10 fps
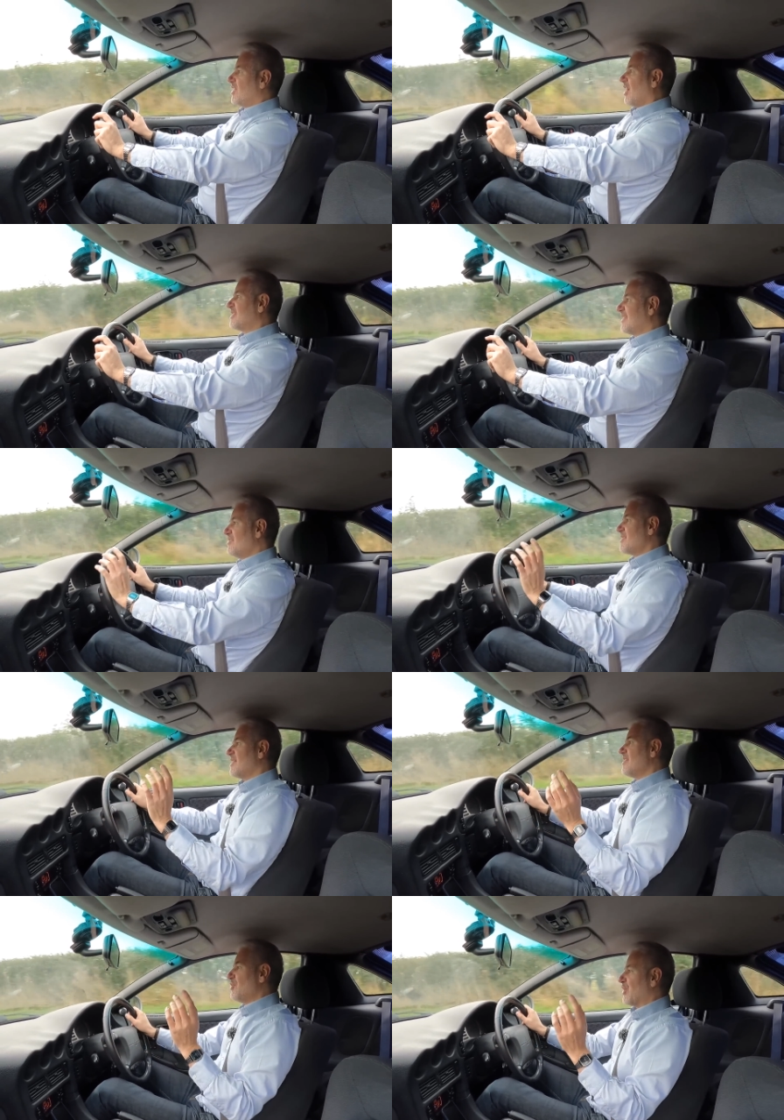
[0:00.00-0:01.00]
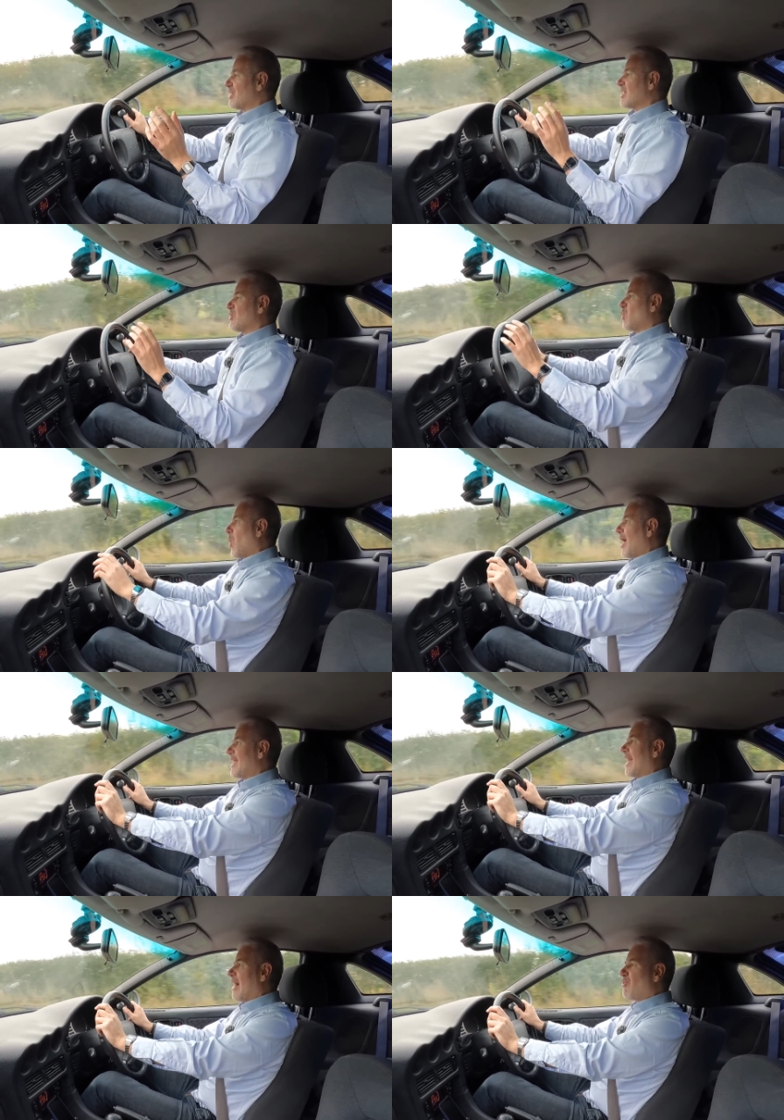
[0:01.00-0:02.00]
I don't think you can
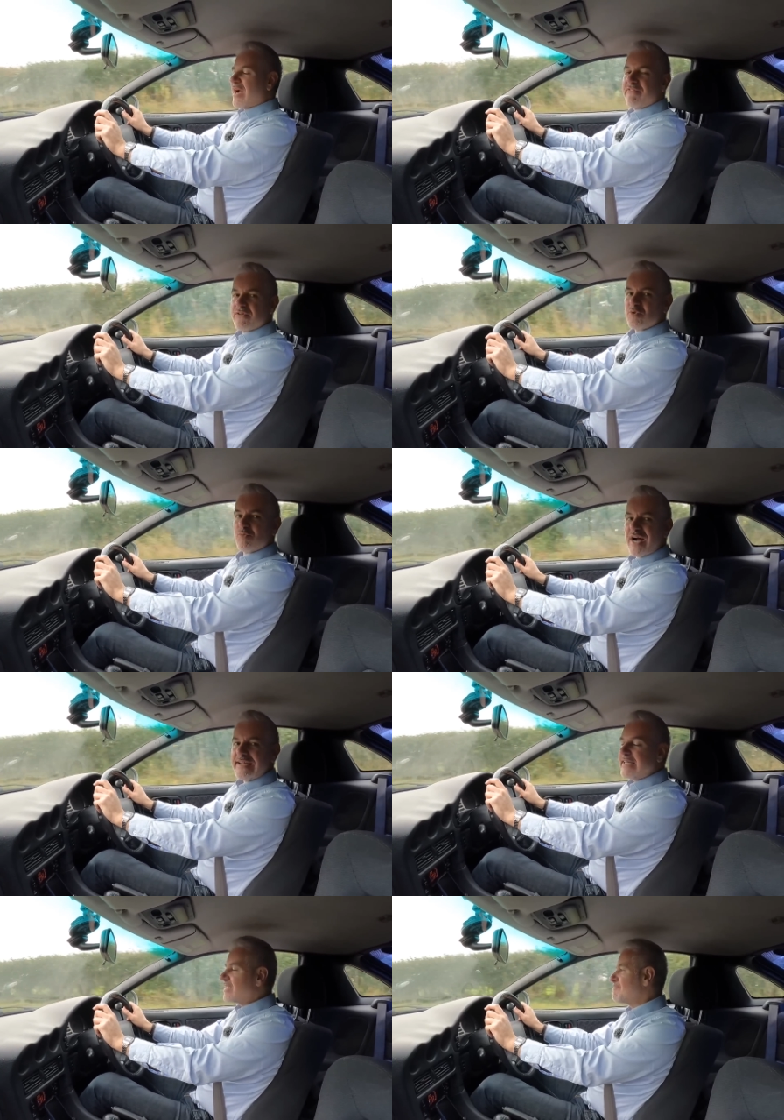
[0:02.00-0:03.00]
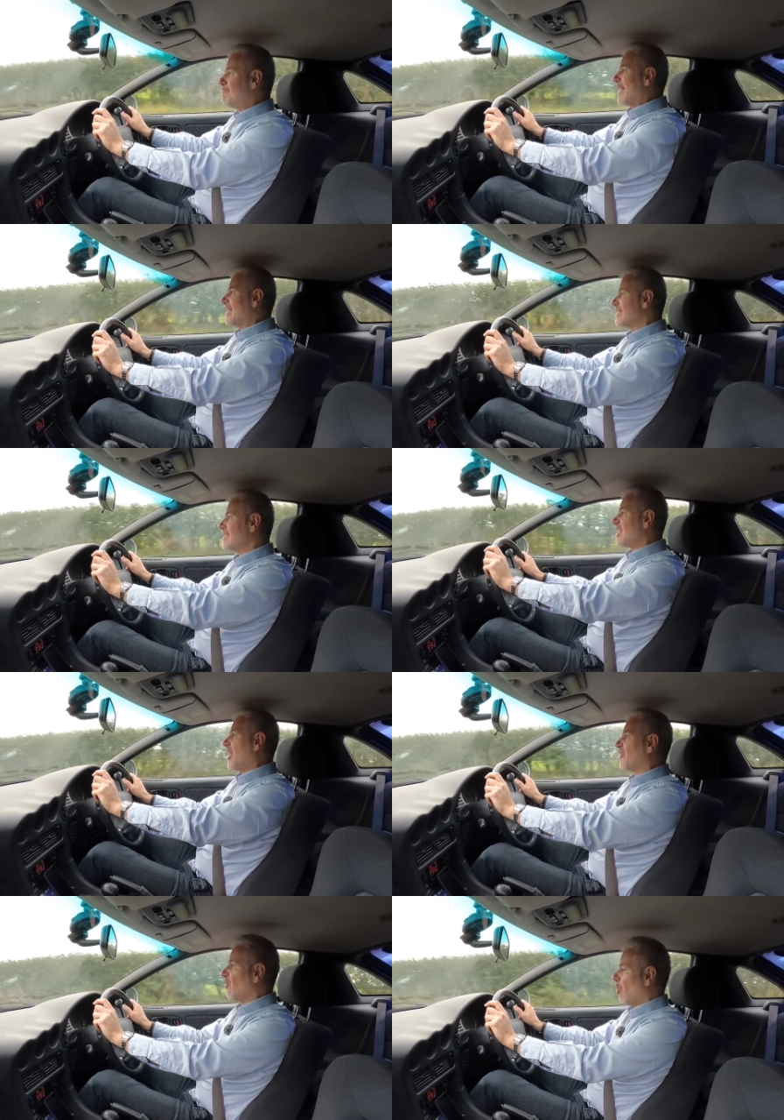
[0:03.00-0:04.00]
quite get away from the weight. It's better than I
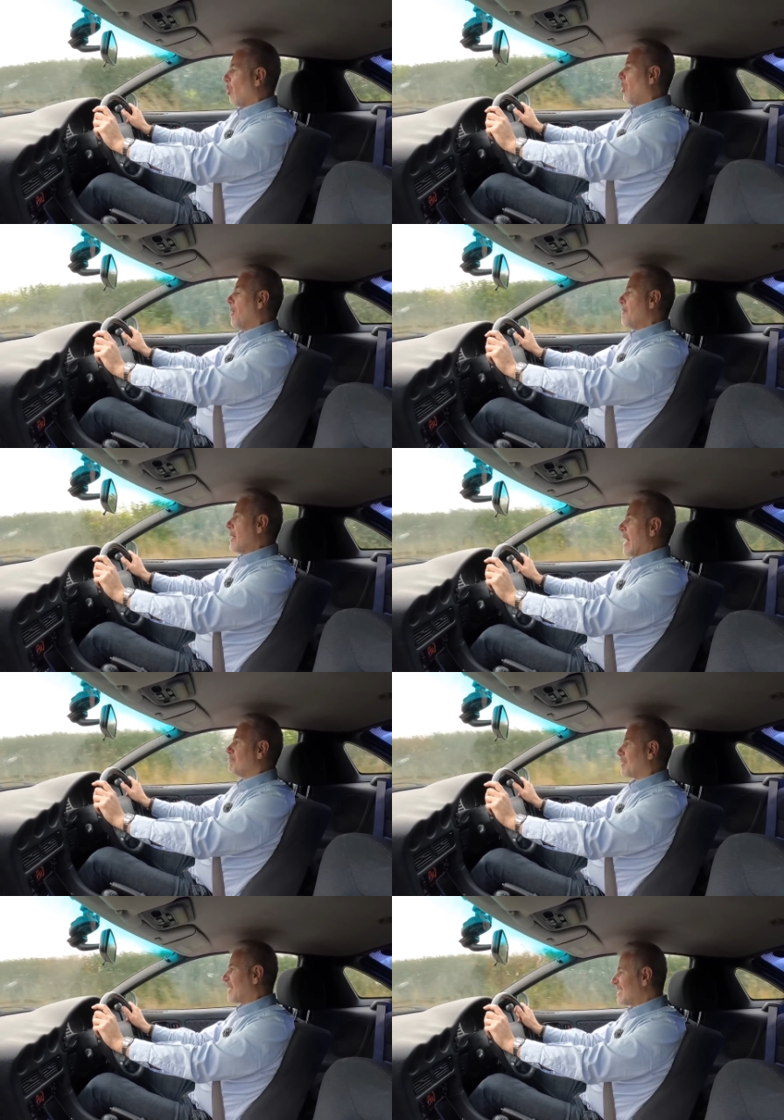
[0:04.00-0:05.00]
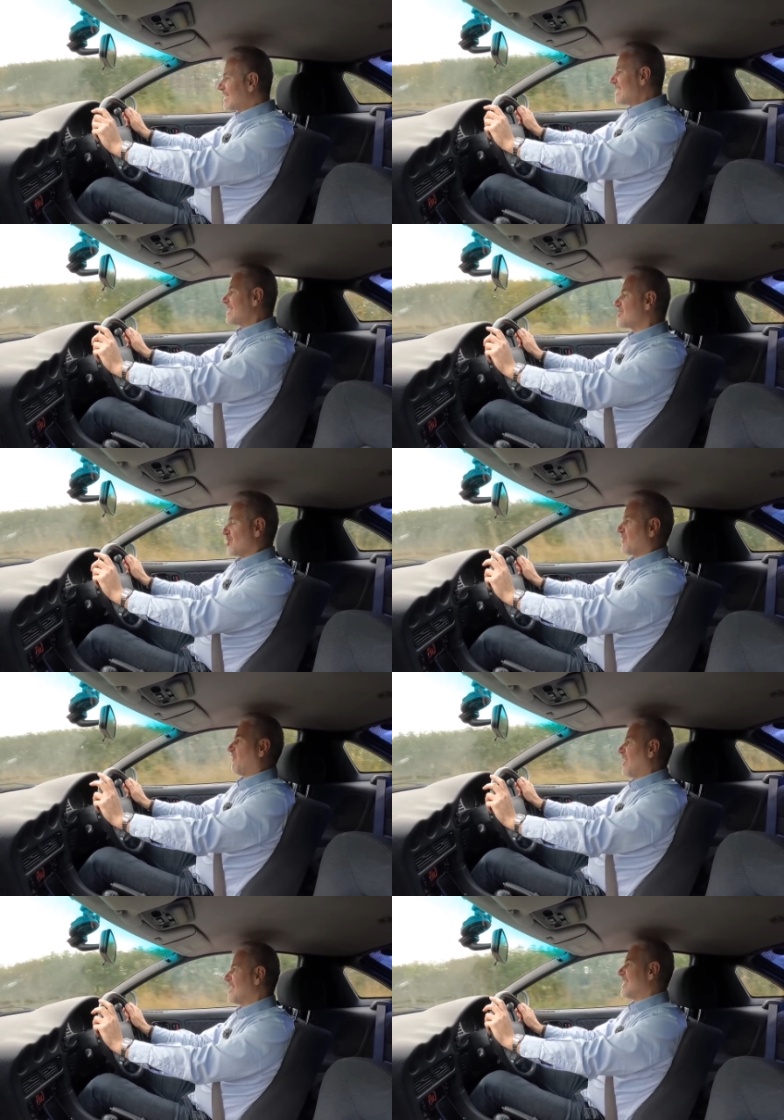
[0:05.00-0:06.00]
thought, but I think it's just
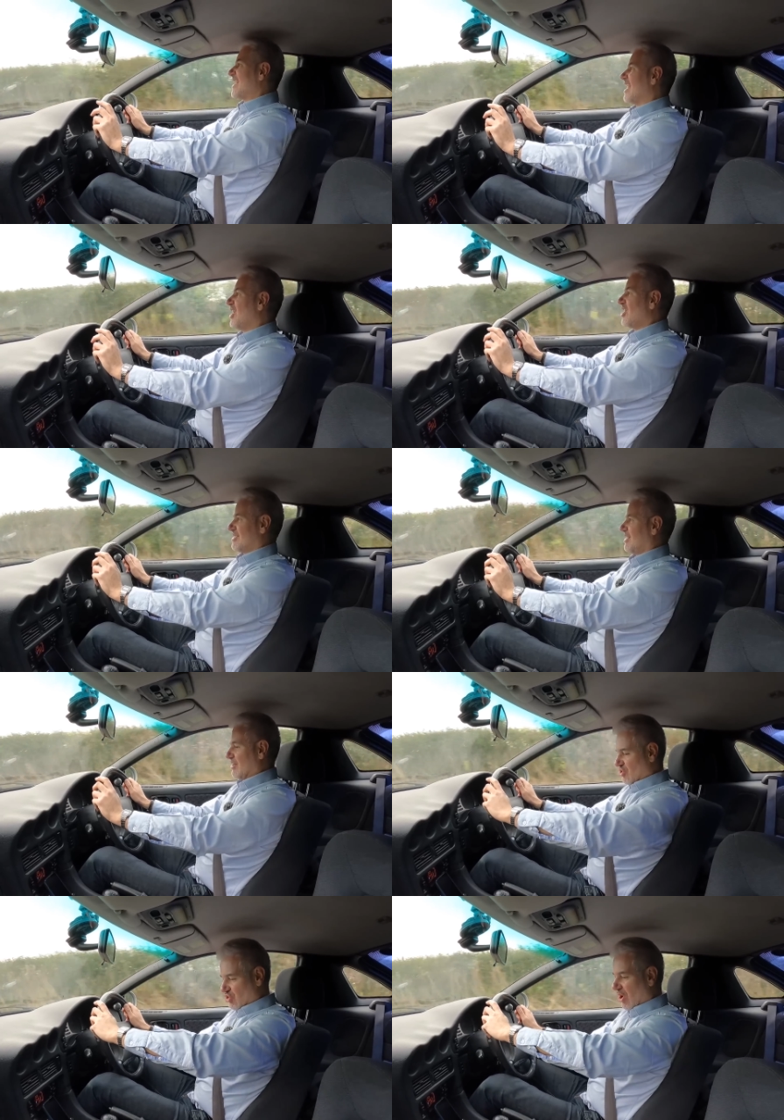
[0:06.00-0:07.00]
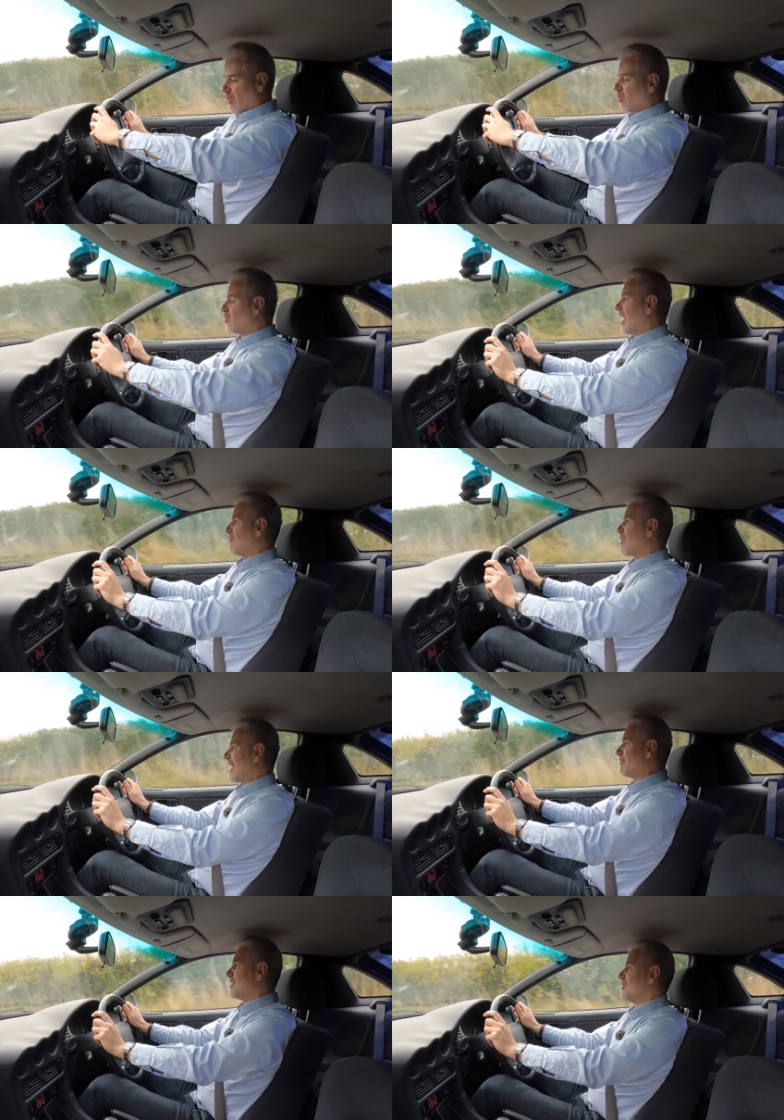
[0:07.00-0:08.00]
finding it hard to control all that
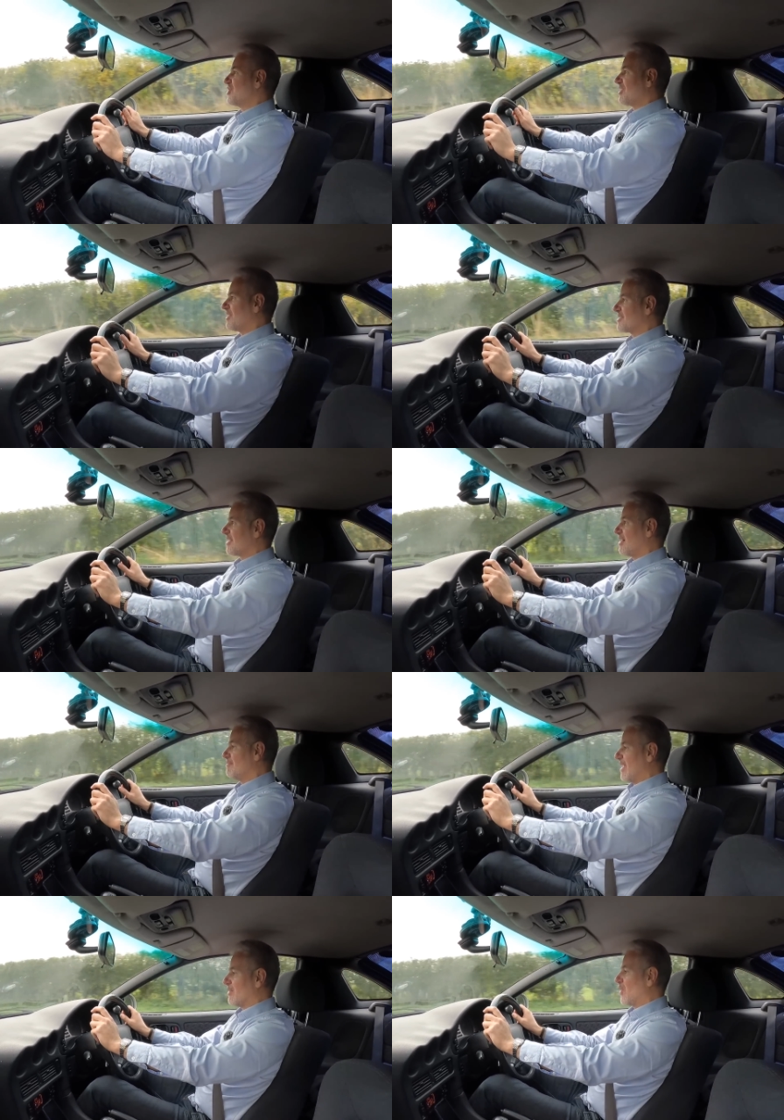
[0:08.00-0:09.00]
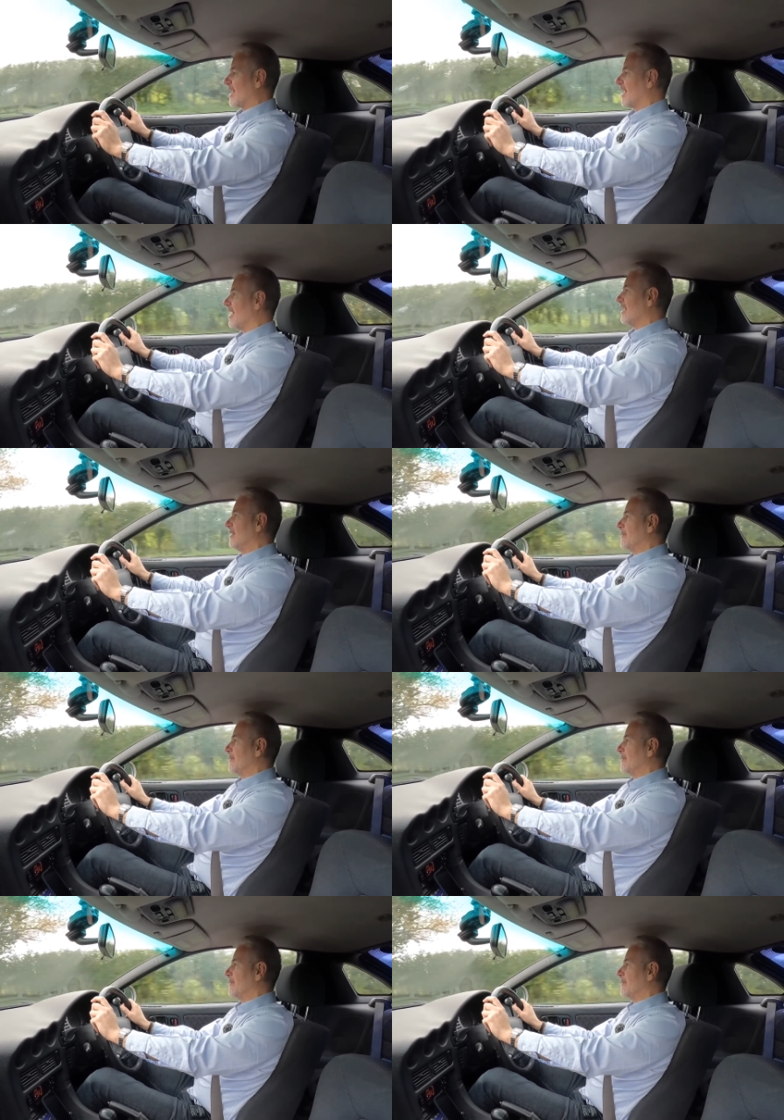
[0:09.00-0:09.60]
weight when you start to go a bit quicker.